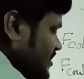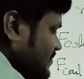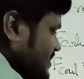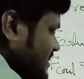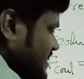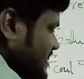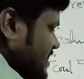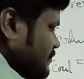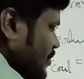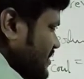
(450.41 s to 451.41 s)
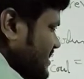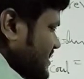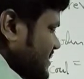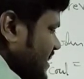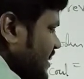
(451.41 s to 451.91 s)
which is
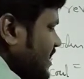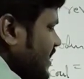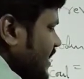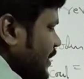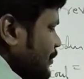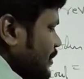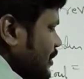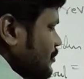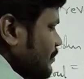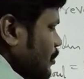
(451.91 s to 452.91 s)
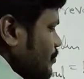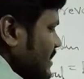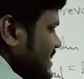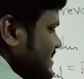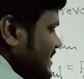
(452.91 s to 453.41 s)
6.63 into 10 to the power of
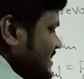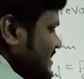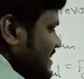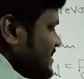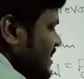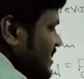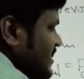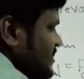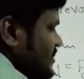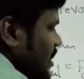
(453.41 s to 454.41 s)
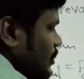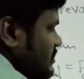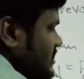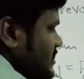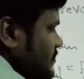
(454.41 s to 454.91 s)
minus 36
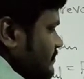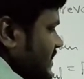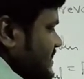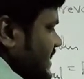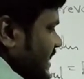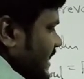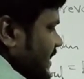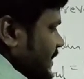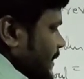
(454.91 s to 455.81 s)
joules per second.